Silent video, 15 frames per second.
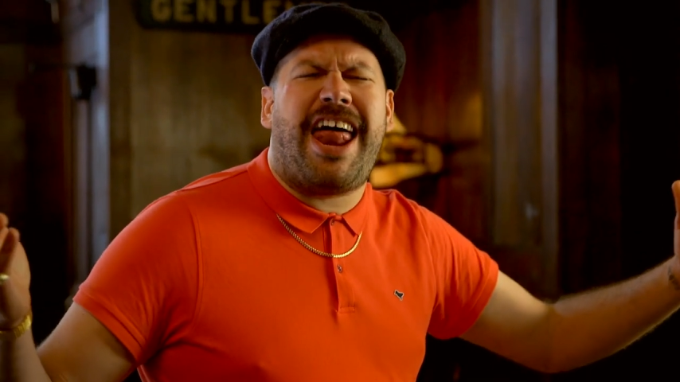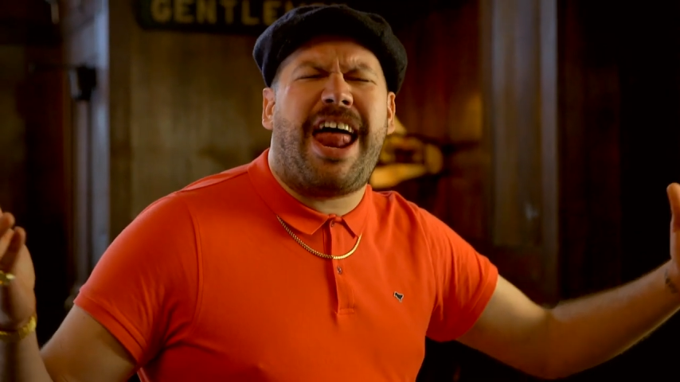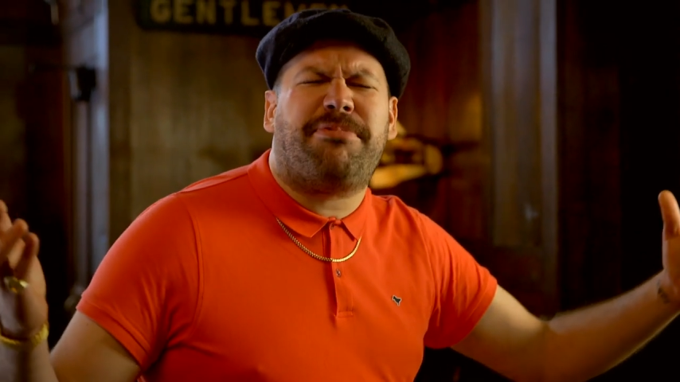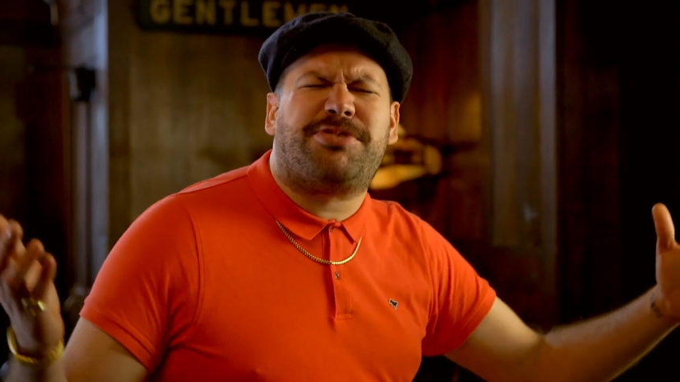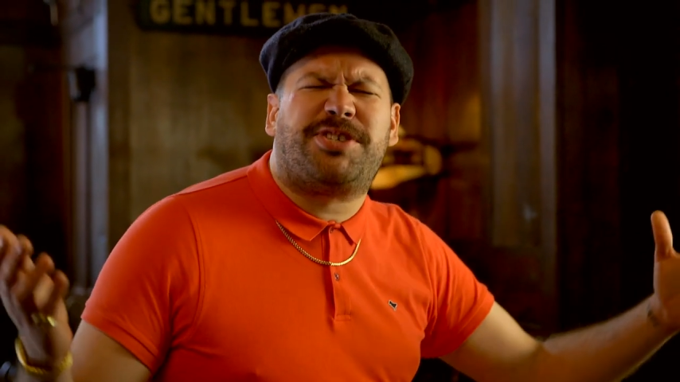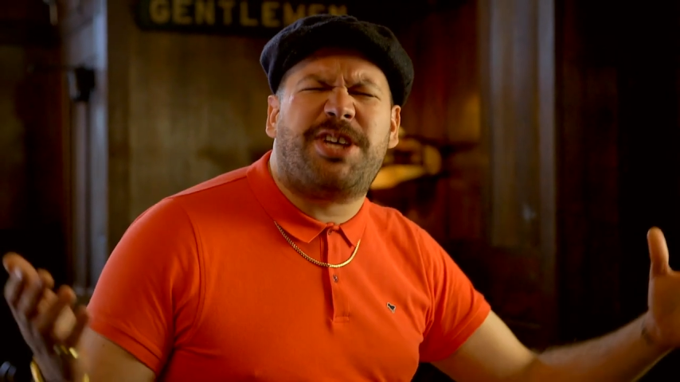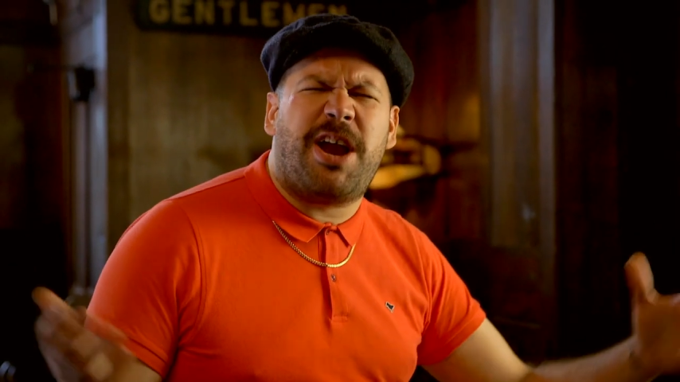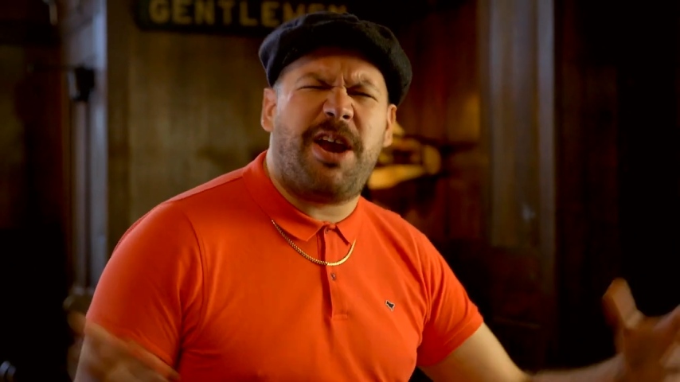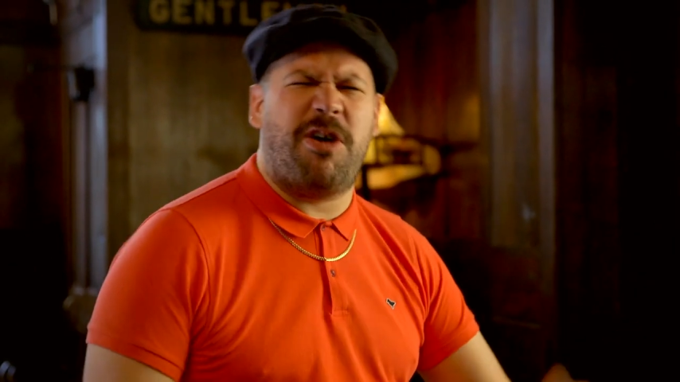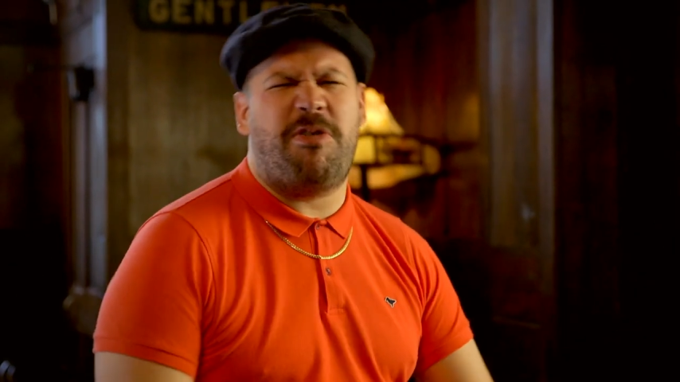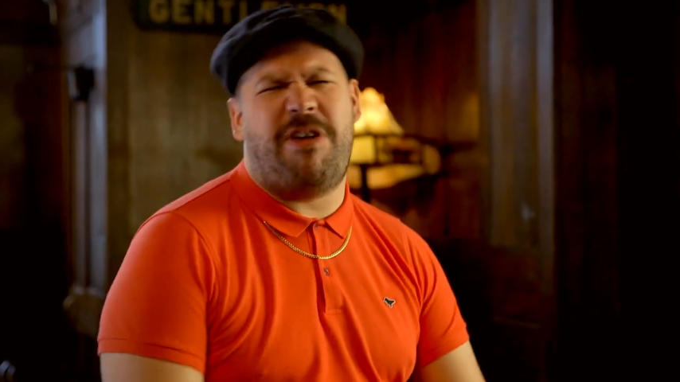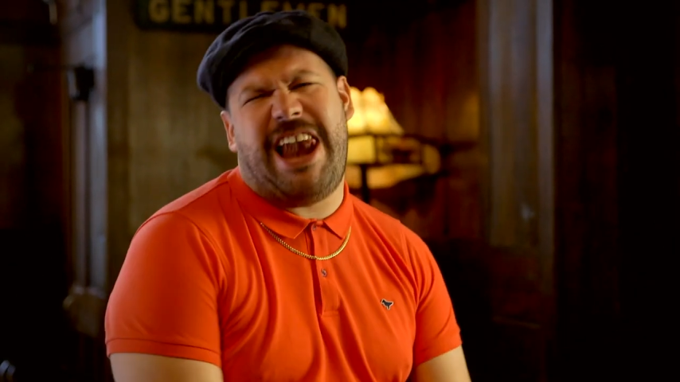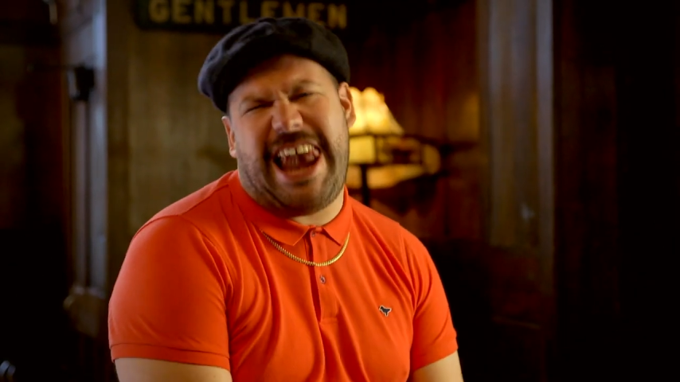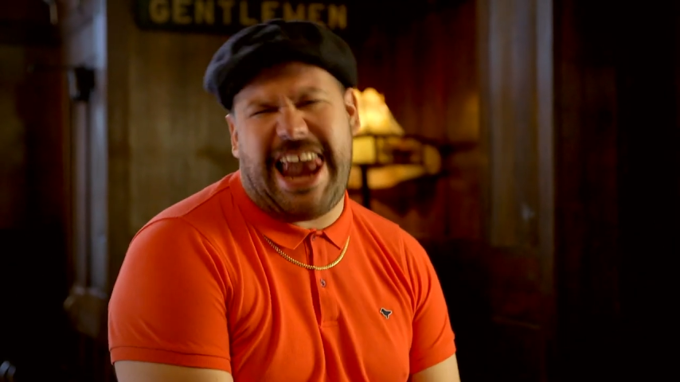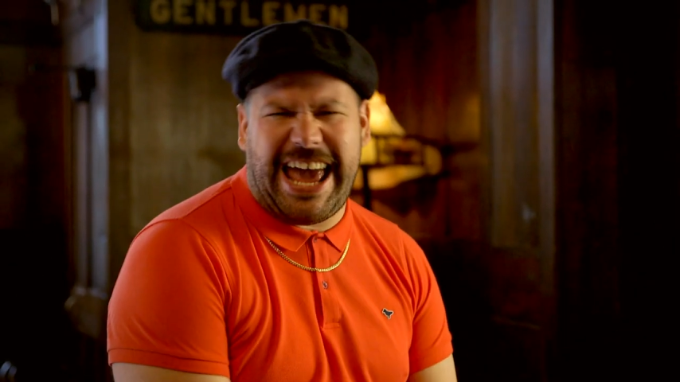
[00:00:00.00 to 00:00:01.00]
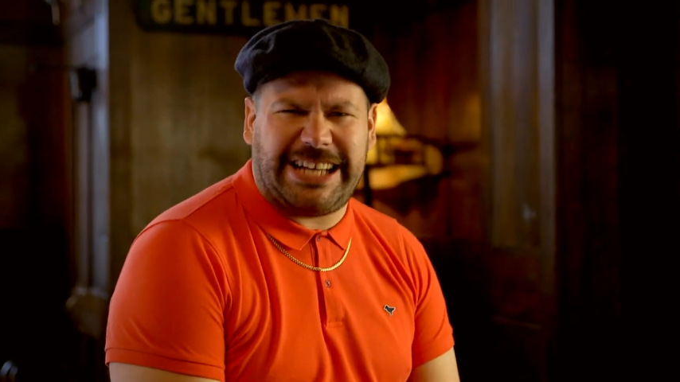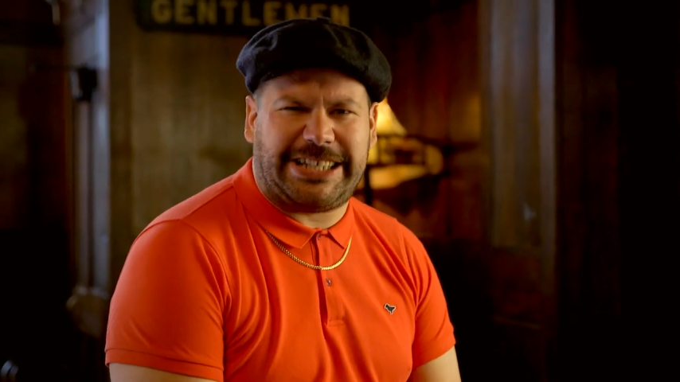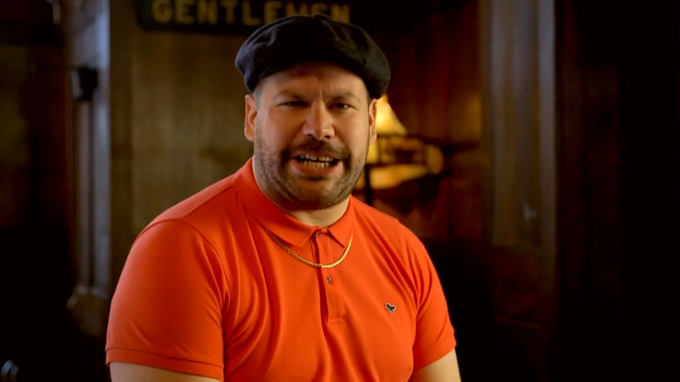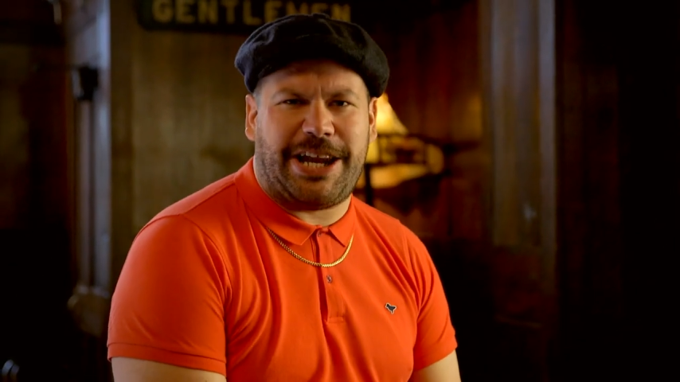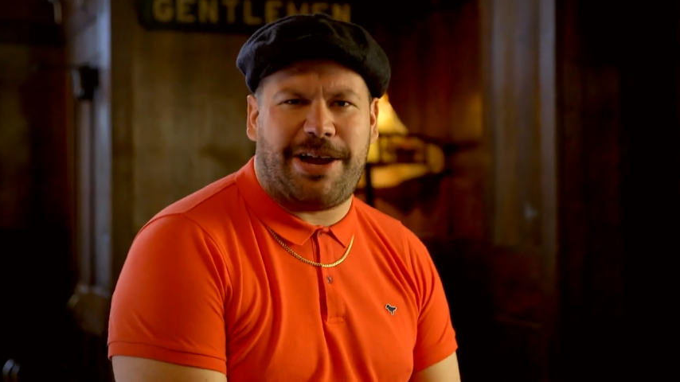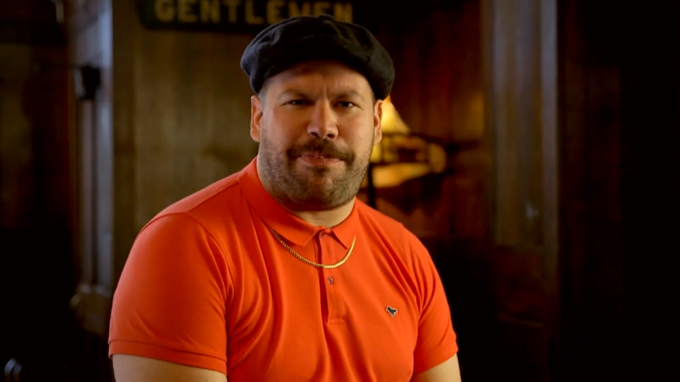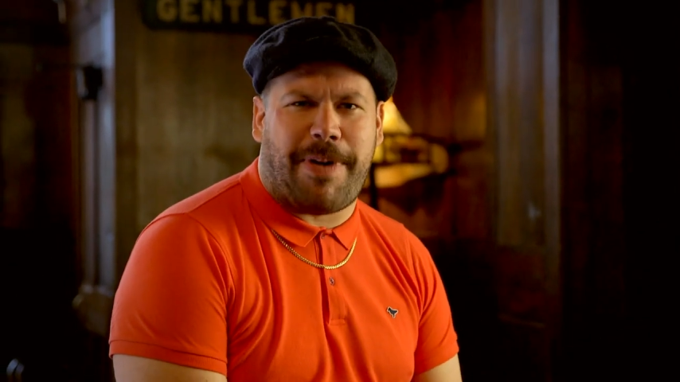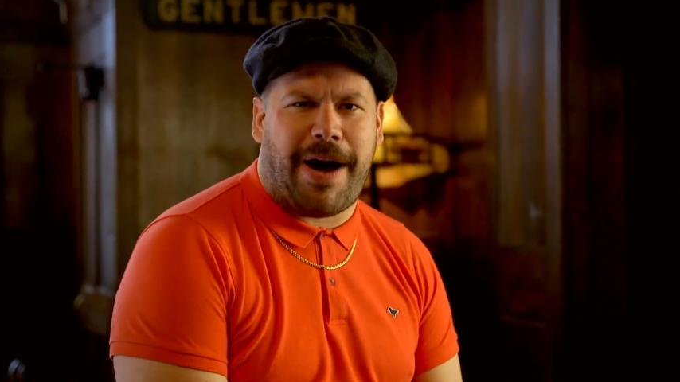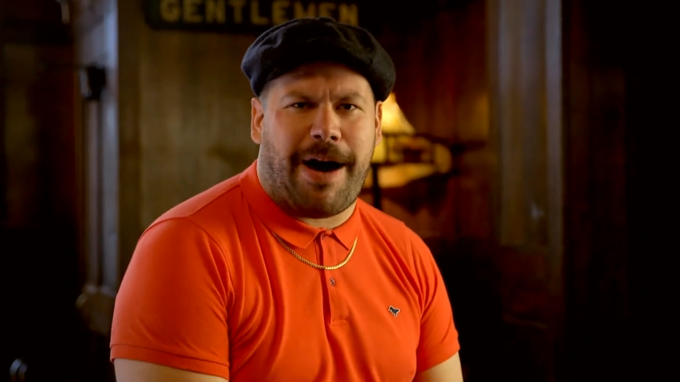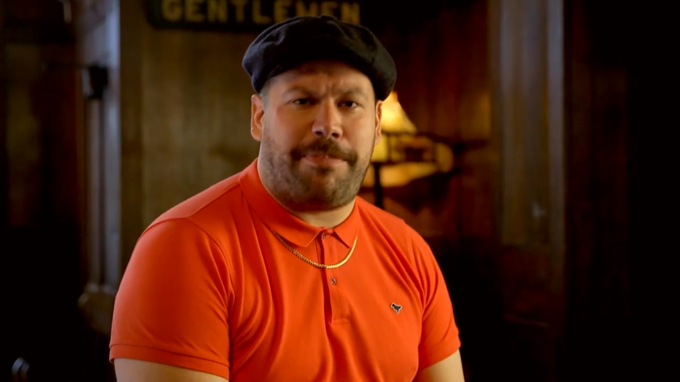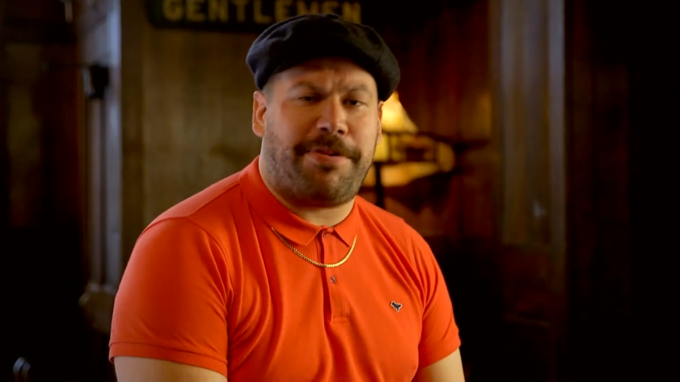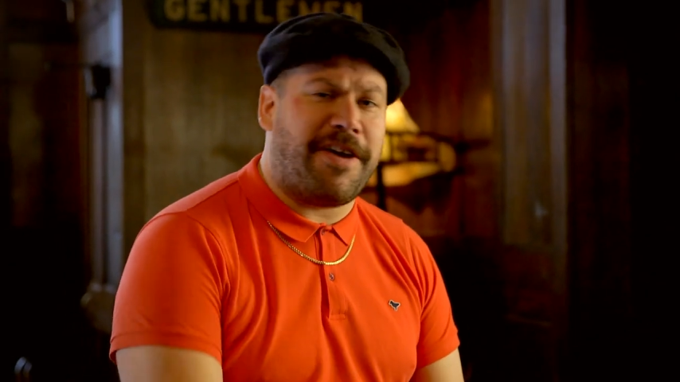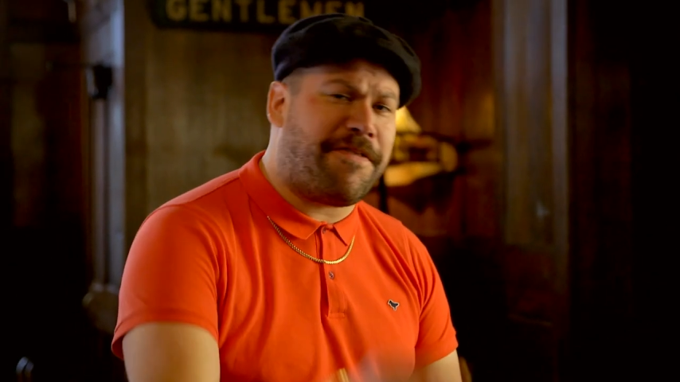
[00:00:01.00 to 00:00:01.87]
absolute legend in the pub.